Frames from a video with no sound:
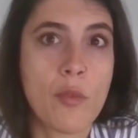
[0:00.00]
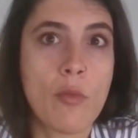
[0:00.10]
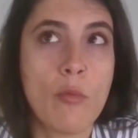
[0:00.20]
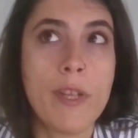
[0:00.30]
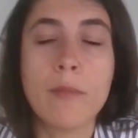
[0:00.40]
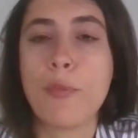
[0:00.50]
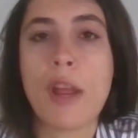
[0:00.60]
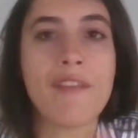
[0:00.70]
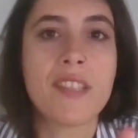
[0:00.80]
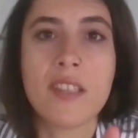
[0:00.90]
So when
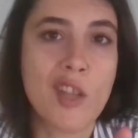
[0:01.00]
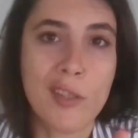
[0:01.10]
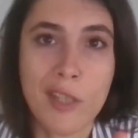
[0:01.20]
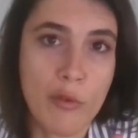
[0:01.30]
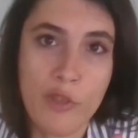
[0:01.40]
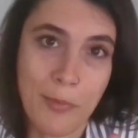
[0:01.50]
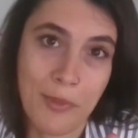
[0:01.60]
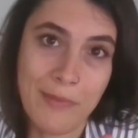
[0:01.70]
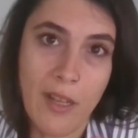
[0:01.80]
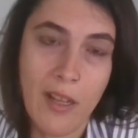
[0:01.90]
privacy is not
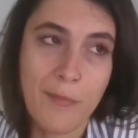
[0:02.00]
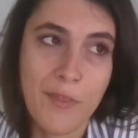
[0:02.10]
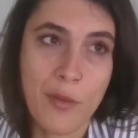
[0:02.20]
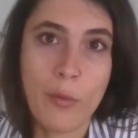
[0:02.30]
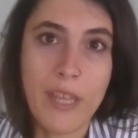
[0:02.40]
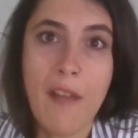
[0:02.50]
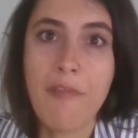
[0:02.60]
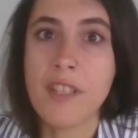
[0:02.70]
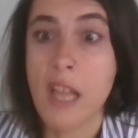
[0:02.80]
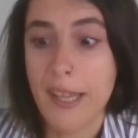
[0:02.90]
negotiable, so we
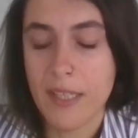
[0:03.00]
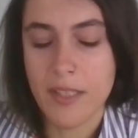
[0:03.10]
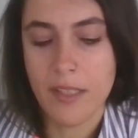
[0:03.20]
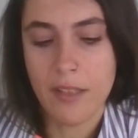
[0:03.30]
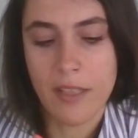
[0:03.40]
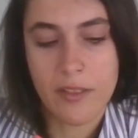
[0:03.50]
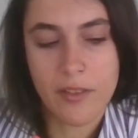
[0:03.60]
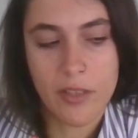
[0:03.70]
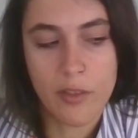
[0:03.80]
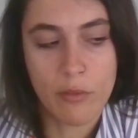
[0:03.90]
have clients and
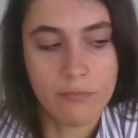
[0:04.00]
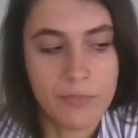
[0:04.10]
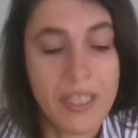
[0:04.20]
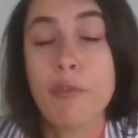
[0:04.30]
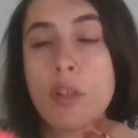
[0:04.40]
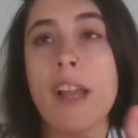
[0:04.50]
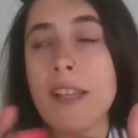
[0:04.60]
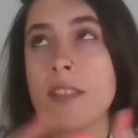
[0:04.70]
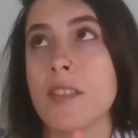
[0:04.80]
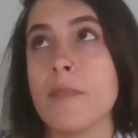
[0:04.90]
you know, several
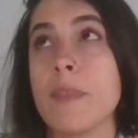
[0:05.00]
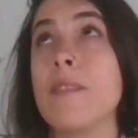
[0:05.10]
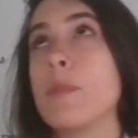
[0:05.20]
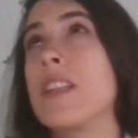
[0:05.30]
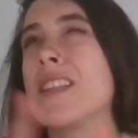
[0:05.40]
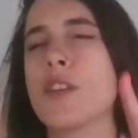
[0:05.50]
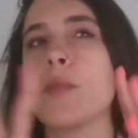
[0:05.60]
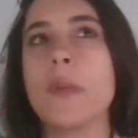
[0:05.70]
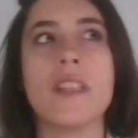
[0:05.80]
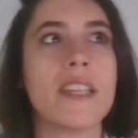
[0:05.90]
clients that and this
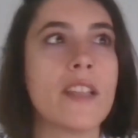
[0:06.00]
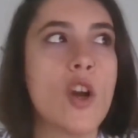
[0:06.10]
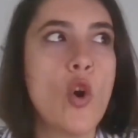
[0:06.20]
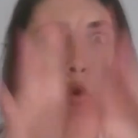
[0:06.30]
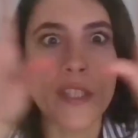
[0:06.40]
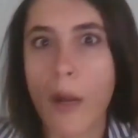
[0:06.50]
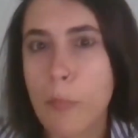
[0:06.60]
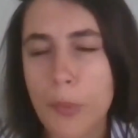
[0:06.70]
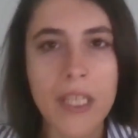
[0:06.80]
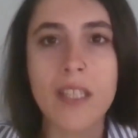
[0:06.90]
could be like the whole
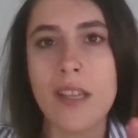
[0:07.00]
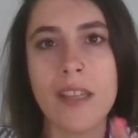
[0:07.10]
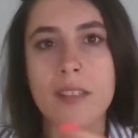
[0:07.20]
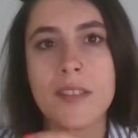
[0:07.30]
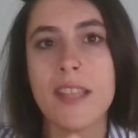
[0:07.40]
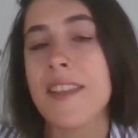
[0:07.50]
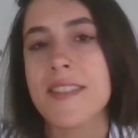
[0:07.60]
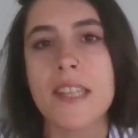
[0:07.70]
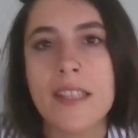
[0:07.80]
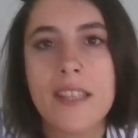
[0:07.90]
company
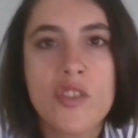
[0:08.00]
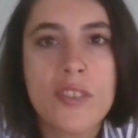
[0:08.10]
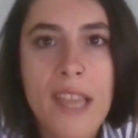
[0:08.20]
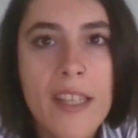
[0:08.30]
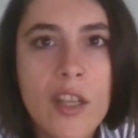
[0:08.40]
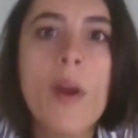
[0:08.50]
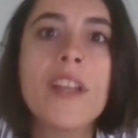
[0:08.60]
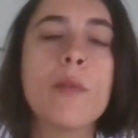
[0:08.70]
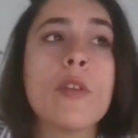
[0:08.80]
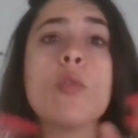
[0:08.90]
has data that just can't go
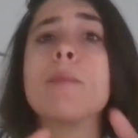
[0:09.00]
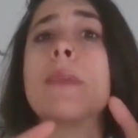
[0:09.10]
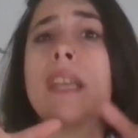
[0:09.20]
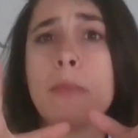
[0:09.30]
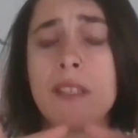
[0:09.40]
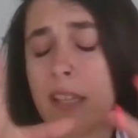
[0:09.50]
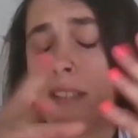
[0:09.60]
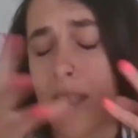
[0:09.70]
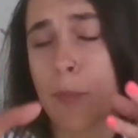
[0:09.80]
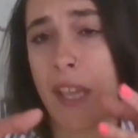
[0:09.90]
anywhere, or maybe
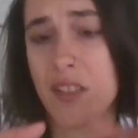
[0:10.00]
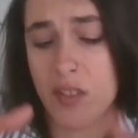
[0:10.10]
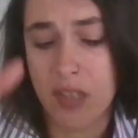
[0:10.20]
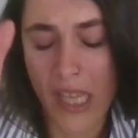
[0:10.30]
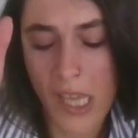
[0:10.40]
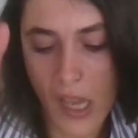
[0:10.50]
in some cases,